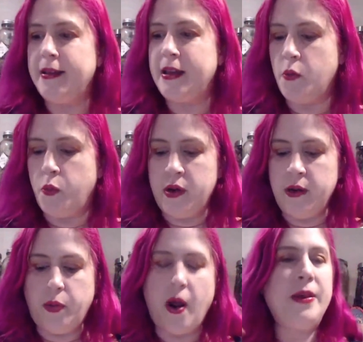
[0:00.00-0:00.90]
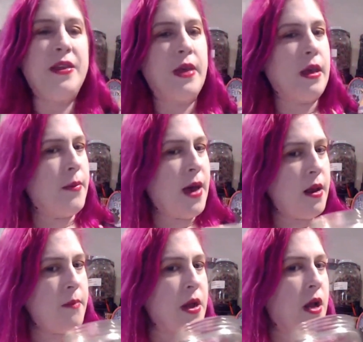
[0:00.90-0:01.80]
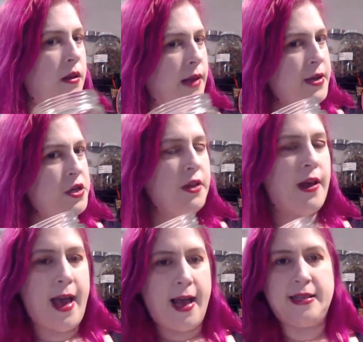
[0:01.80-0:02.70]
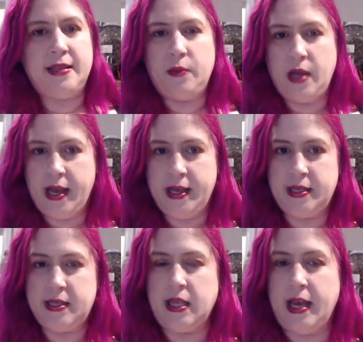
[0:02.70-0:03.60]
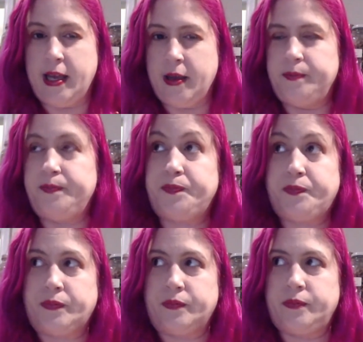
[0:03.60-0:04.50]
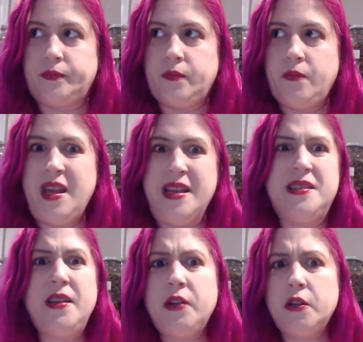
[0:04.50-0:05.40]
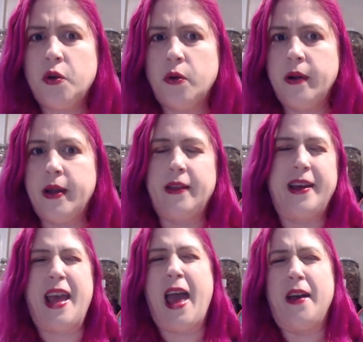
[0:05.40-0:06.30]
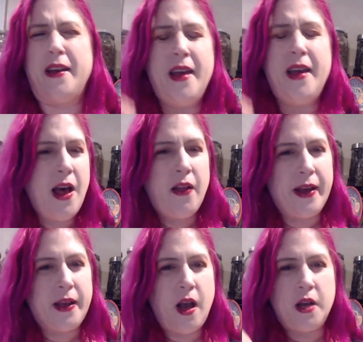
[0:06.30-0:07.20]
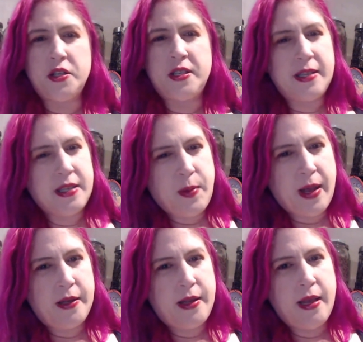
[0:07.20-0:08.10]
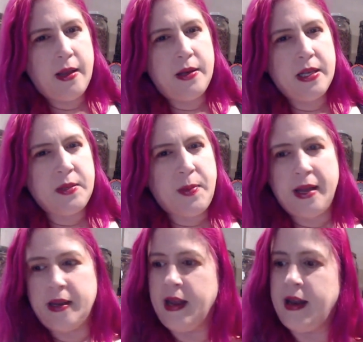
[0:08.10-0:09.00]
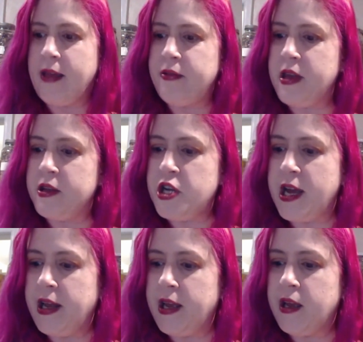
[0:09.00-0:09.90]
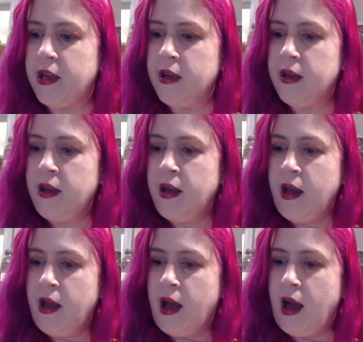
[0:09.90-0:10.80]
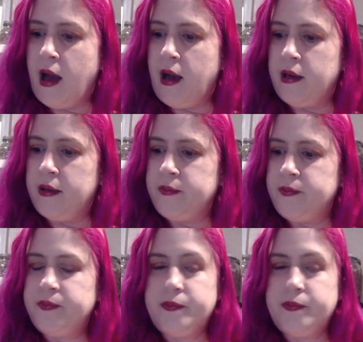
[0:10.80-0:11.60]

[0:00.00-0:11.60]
that you wouldn't probably think about it, but calendula has some nice like divinatory, like like conscious expand the, expanding entheogenic uh,